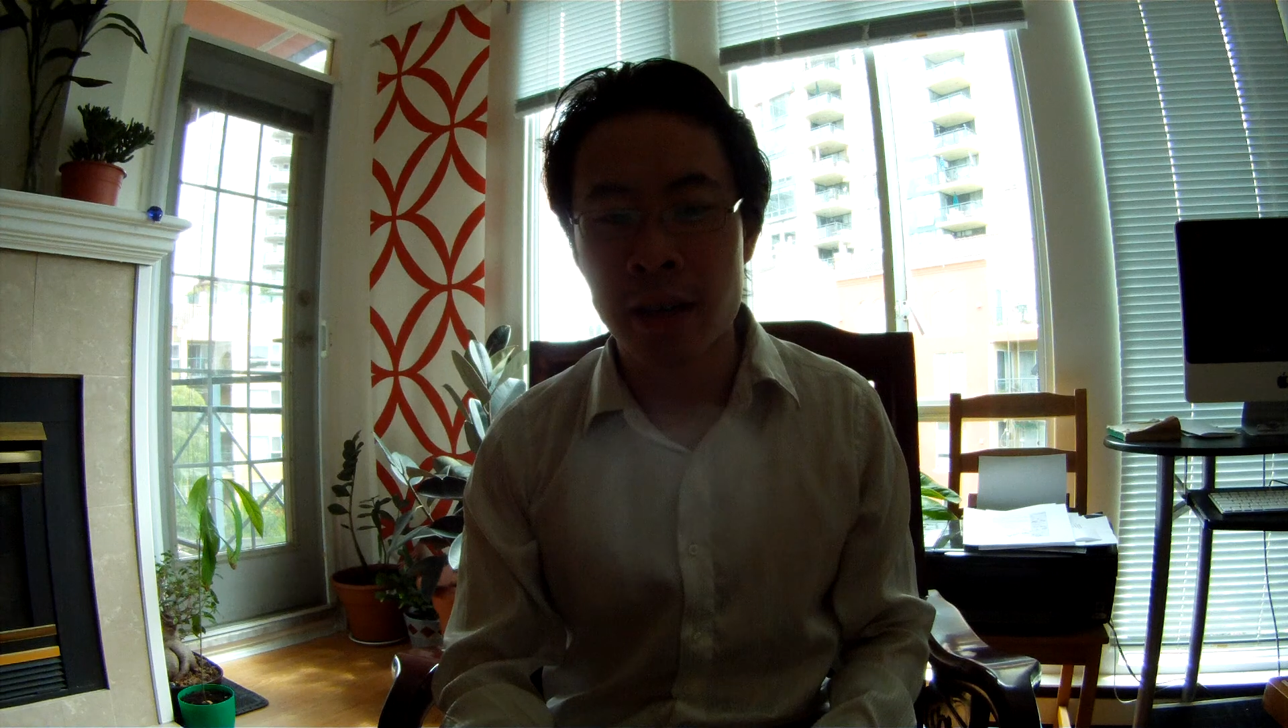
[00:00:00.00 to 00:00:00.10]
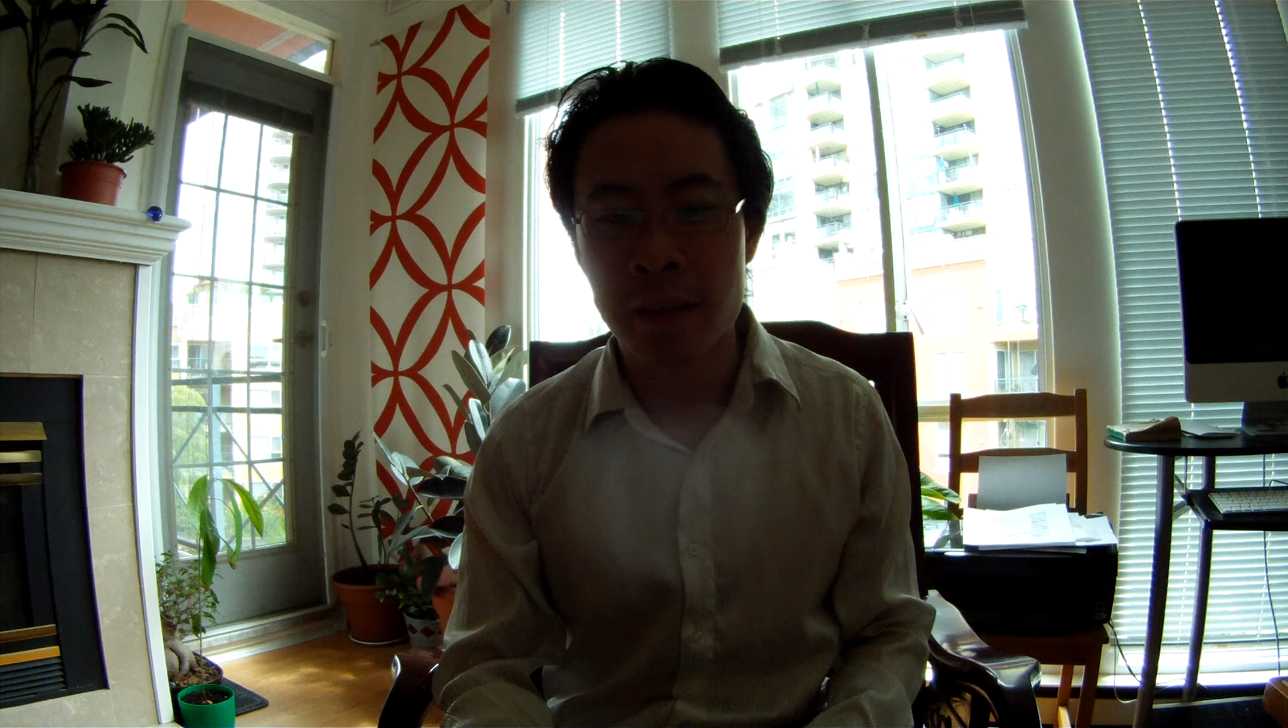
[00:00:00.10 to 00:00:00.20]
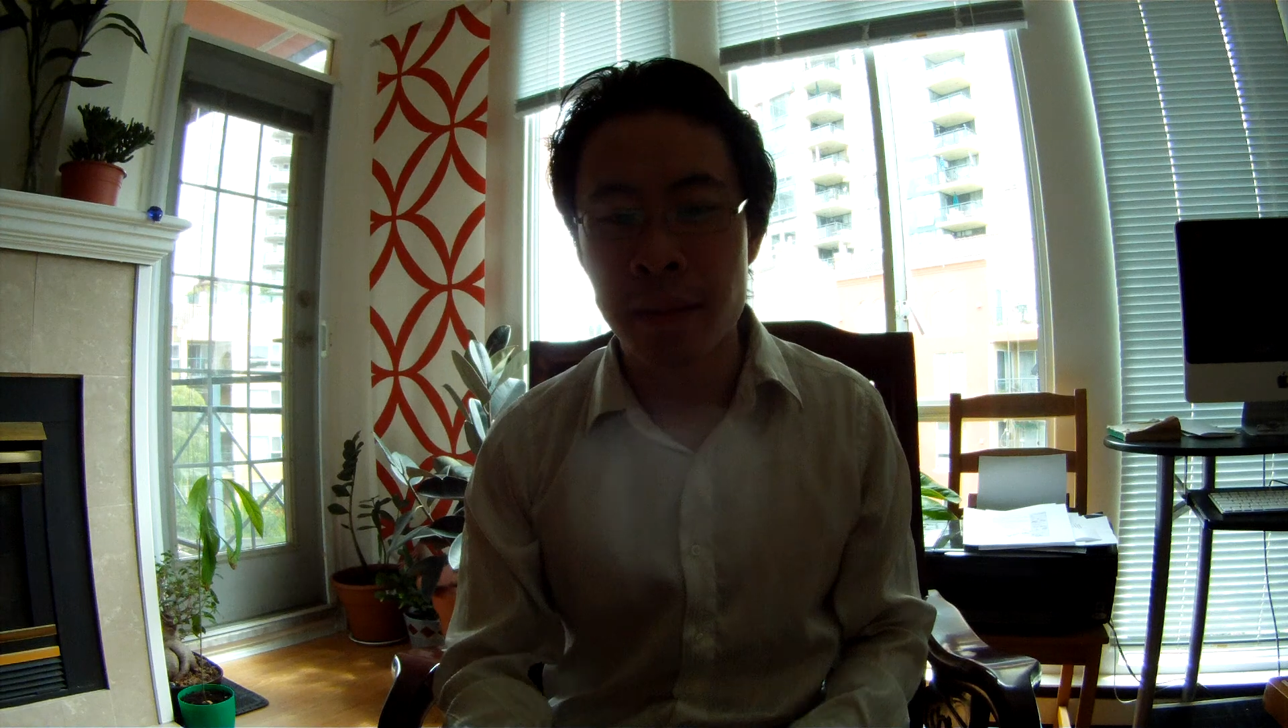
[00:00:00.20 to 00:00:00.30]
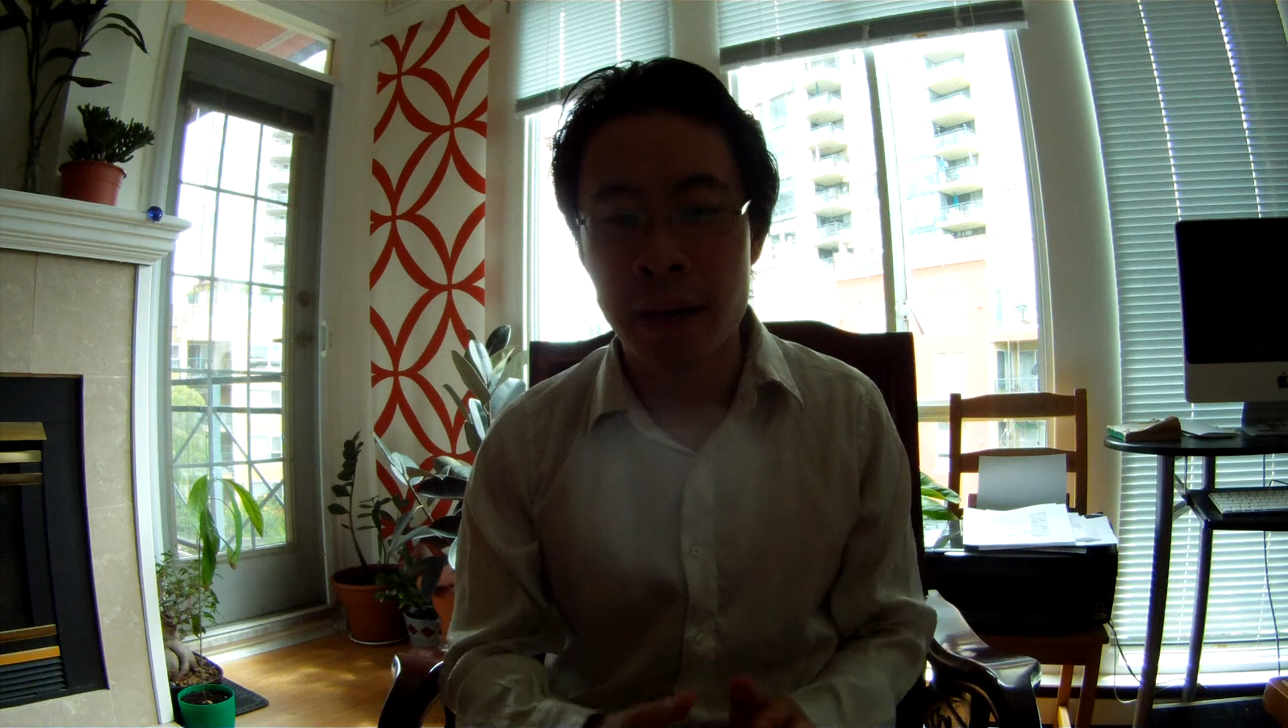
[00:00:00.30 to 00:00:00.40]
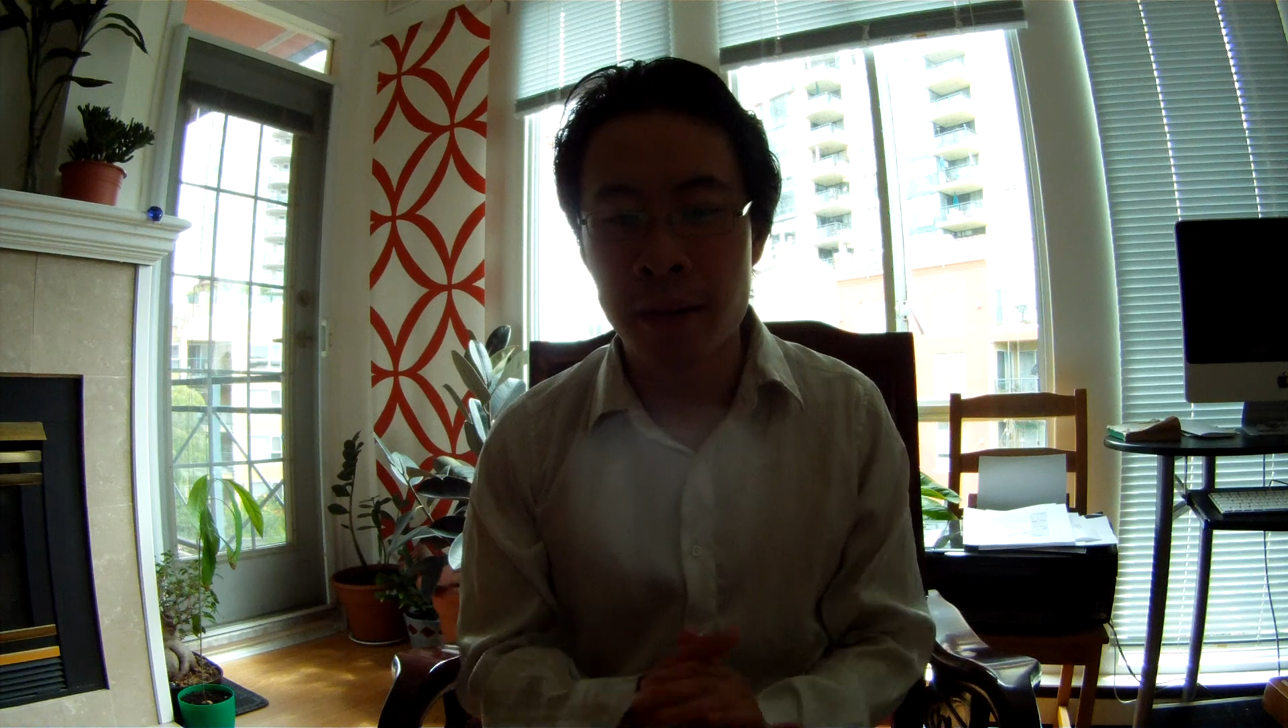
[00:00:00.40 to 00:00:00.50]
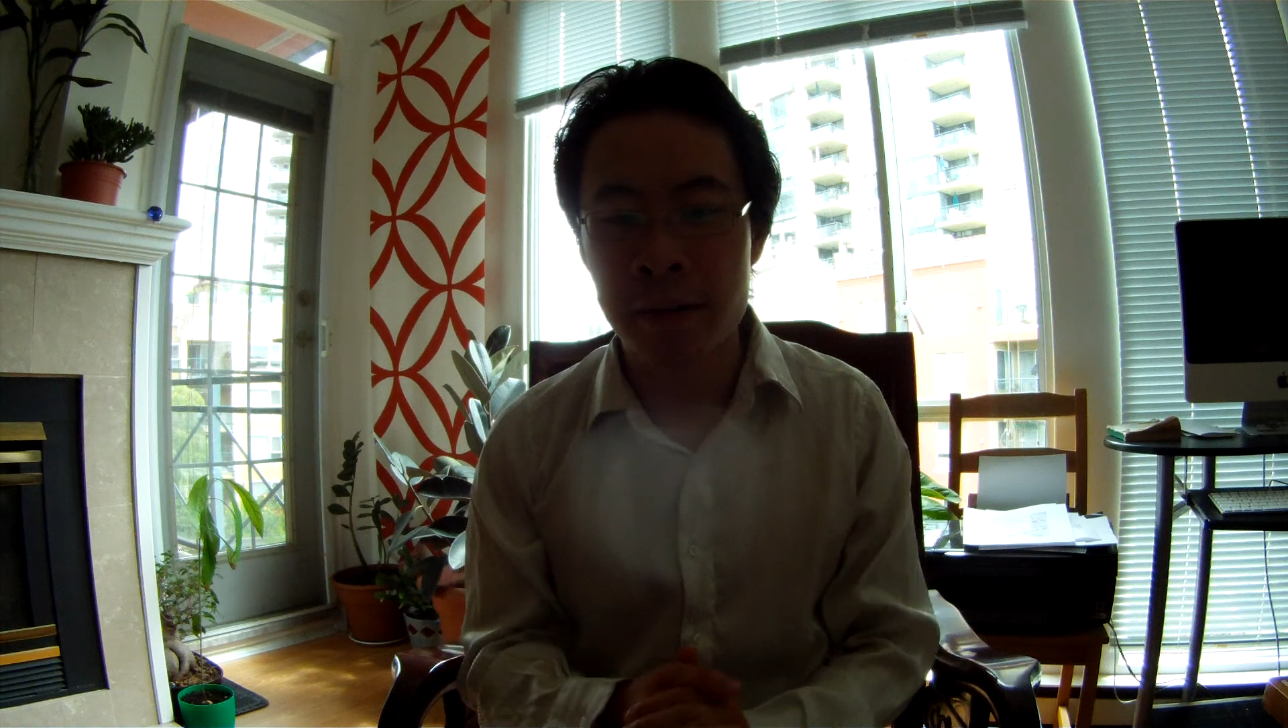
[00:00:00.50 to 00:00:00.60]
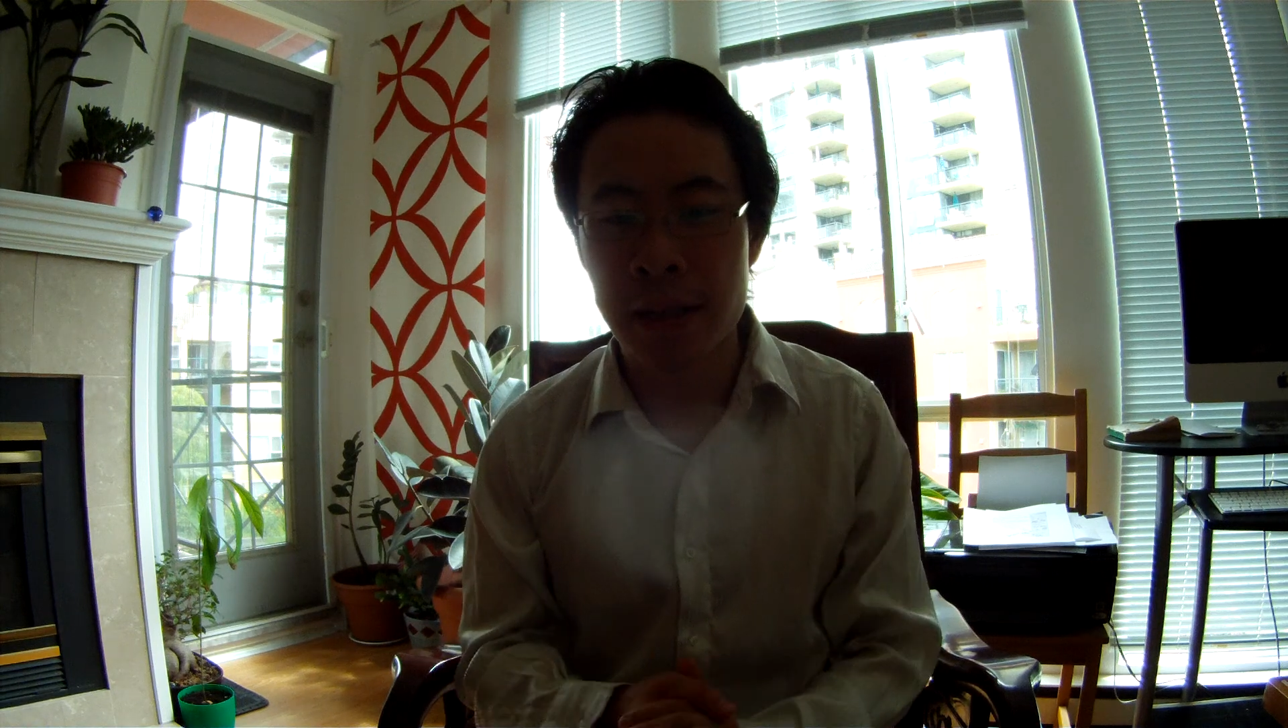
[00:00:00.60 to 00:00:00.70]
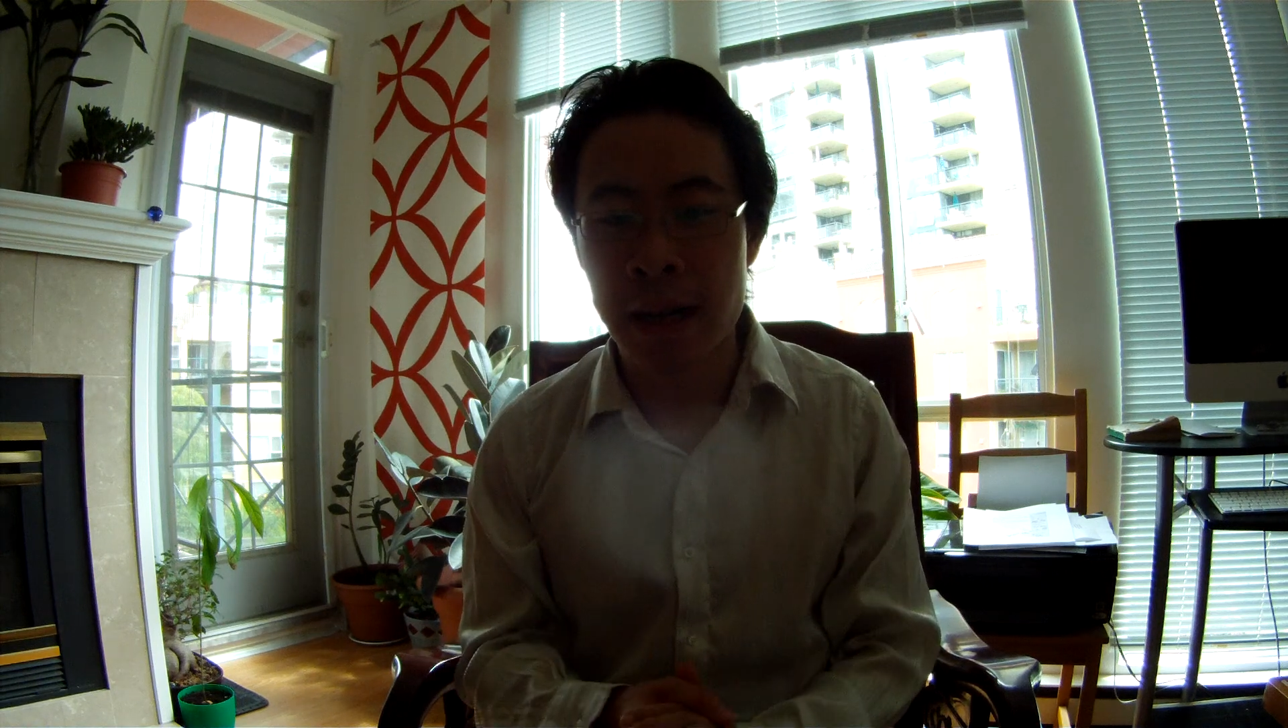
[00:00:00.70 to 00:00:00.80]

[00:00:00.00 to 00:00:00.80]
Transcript: about